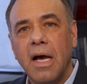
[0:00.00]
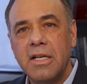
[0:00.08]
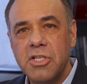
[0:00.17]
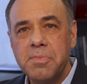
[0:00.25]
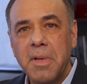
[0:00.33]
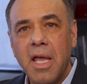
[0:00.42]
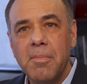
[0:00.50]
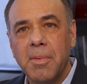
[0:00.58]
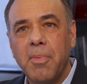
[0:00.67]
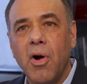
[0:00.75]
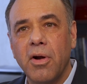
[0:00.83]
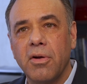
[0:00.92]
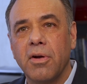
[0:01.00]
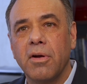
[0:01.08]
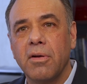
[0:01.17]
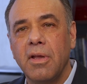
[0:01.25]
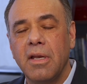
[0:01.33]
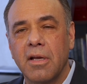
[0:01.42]
I just became a
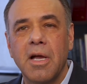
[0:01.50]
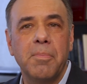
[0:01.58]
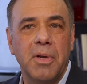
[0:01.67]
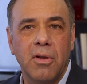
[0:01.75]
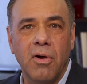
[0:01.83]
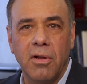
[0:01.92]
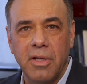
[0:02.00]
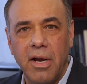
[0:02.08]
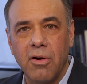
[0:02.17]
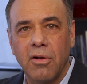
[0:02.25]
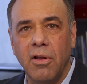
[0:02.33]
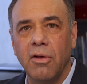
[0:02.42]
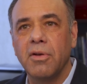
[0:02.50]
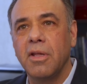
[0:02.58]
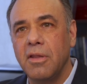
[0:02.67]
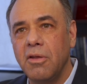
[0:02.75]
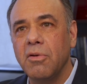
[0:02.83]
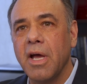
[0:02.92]
partner in a company called HairClone
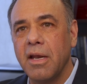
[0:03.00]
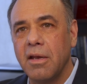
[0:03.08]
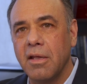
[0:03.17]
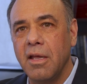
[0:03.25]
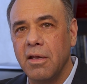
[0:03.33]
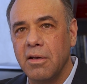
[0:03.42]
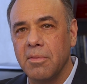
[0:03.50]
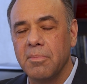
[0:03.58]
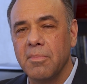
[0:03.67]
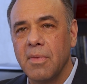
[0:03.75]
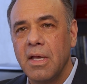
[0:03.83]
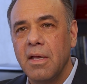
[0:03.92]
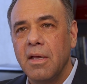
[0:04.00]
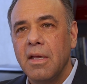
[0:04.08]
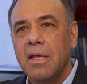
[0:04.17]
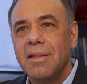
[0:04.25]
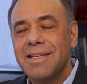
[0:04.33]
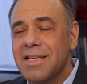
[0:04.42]
in the United Kingdom.
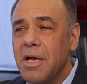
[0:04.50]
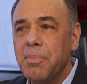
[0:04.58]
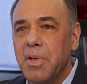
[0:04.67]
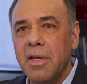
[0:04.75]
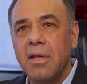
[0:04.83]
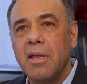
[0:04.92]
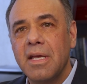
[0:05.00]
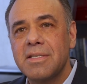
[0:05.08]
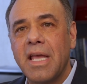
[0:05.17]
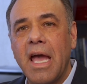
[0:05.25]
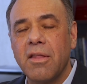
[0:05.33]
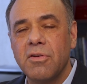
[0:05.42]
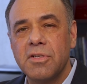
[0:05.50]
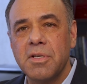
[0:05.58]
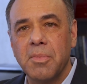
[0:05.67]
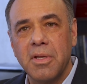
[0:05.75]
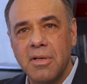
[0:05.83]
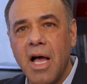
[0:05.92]
This company has gathered
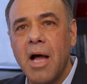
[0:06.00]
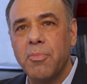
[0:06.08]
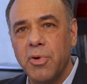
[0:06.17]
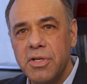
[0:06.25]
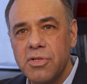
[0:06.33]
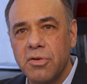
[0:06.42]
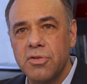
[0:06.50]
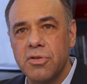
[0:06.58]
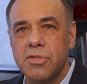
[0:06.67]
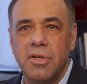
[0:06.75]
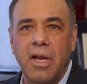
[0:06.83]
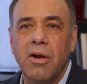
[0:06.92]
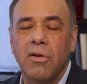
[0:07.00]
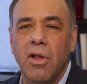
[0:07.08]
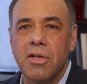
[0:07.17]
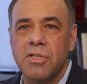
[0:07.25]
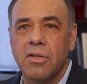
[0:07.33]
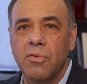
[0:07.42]
some of the top researchers in hair
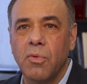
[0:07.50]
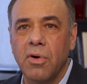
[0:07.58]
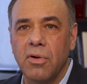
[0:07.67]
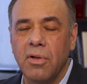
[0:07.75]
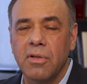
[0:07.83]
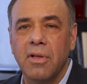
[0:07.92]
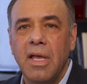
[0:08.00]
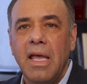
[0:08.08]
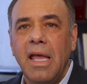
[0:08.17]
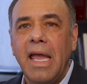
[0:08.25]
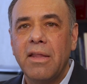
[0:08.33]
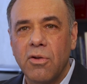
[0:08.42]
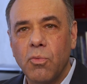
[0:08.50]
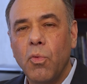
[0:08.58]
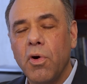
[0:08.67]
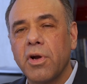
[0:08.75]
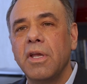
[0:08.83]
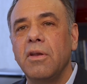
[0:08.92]
loss in the world, and they're
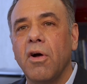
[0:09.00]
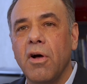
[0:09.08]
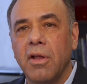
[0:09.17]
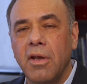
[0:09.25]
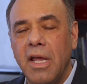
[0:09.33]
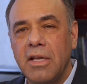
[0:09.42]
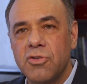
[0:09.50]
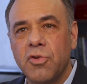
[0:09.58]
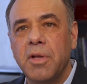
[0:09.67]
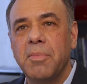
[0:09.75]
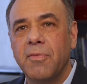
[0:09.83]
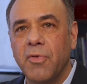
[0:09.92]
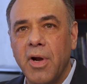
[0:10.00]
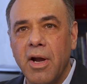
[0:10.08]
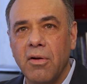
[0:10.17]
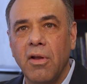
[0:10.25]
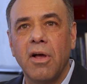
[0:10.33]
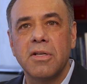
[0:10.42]
working on a treatment for
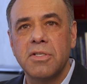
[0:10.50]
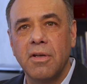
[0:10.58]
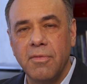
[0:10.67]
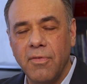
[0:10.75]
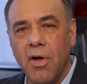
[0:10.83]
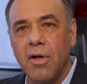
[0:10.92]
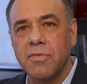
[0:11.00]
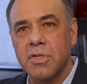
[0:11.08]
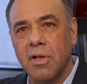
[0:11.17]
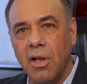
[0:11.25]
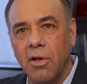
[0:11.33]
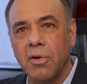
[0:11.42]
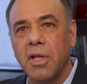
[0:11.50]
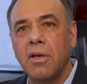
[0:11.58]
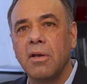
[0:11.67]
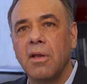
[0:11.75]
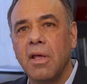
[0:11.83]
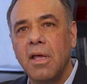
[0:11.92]
hair loss that involves
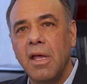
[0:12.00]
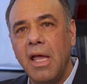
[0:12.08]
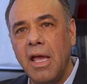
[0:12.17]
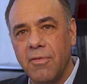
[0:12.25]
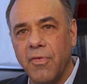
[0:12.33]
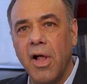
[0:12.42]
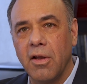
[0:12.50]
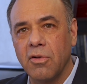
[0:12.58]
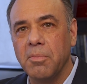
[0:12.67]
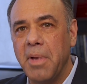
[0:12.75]
cloning and follicle